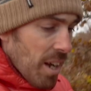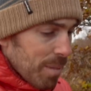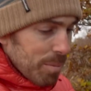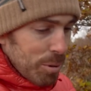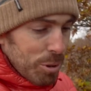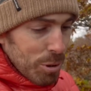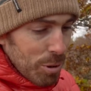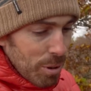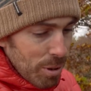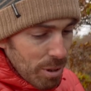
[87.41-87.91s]
I'm
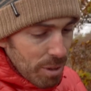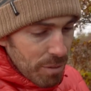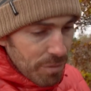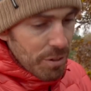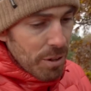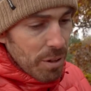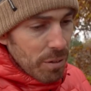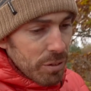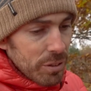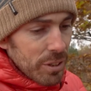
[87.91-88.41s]
sure a lot of
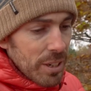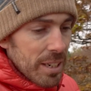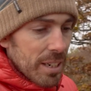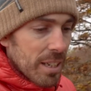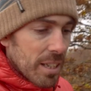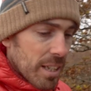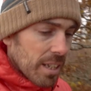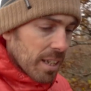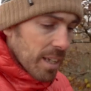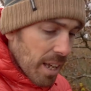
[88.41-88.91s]
you have seen
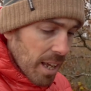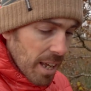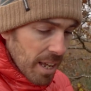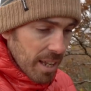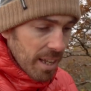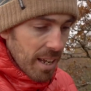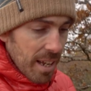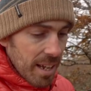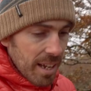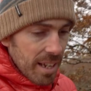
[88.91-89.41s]
at
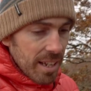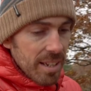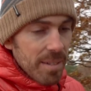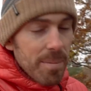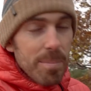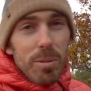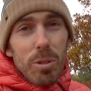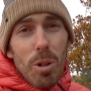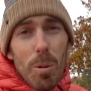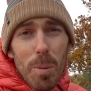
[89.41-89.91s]
the
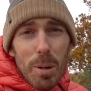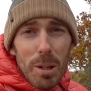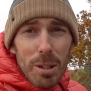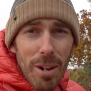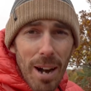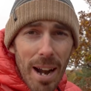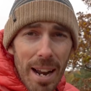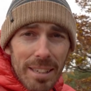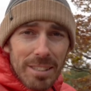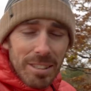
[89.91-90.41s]
top of
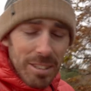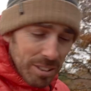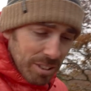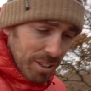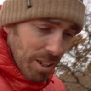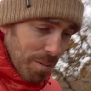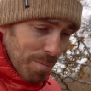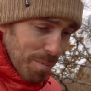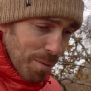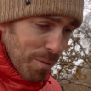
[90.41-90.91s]
crags and
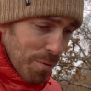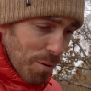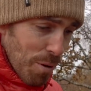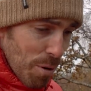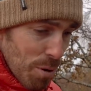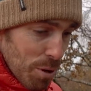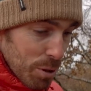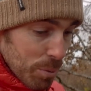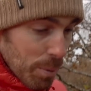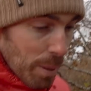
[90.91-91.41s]
stuff
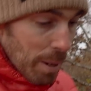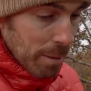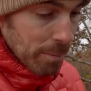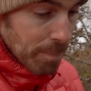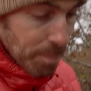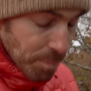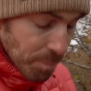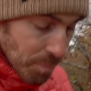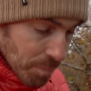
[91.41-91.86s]
before as well.